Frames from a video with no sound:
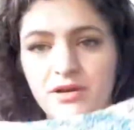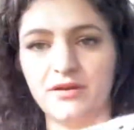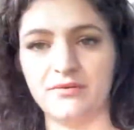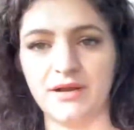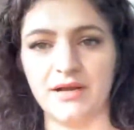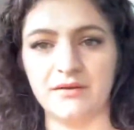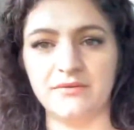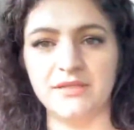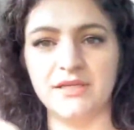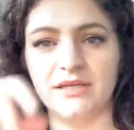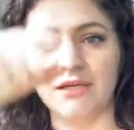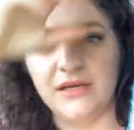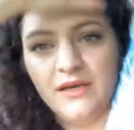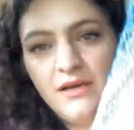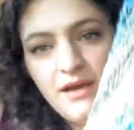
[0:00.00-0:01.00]
around
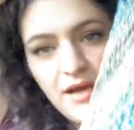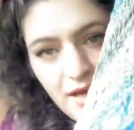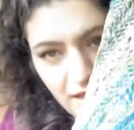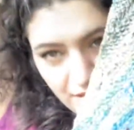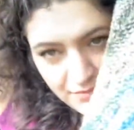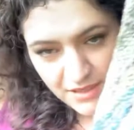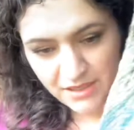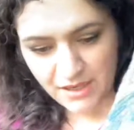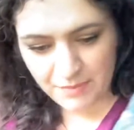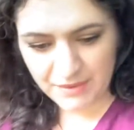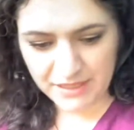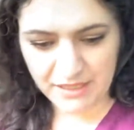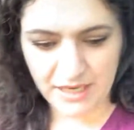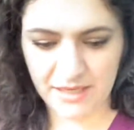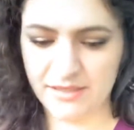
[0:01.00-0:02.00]
a couple
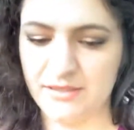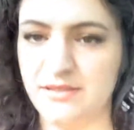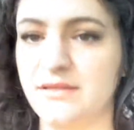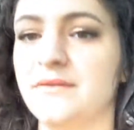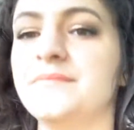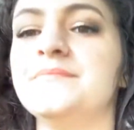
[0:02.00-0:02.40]
of days.